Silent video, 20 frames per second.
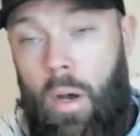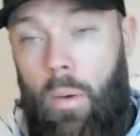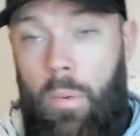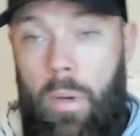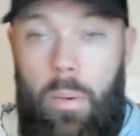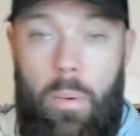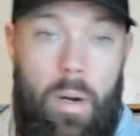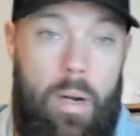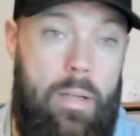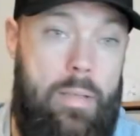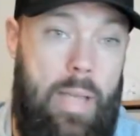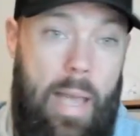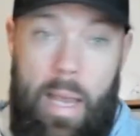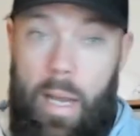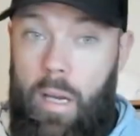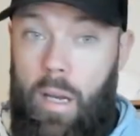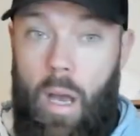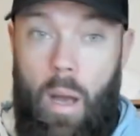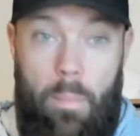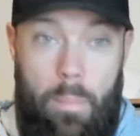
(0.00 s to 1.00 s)
We want to
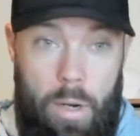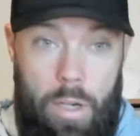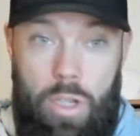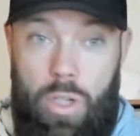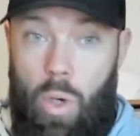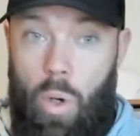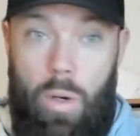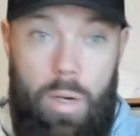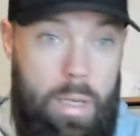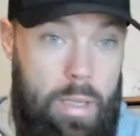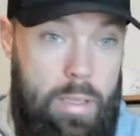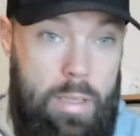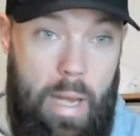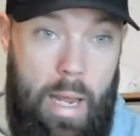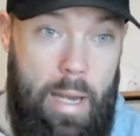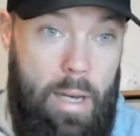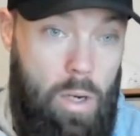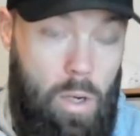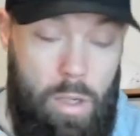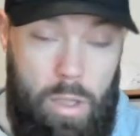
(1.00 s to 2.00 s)
take a majority
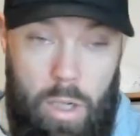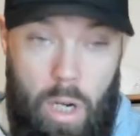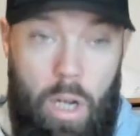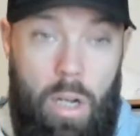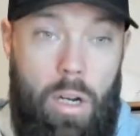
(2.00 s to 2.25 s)
stake or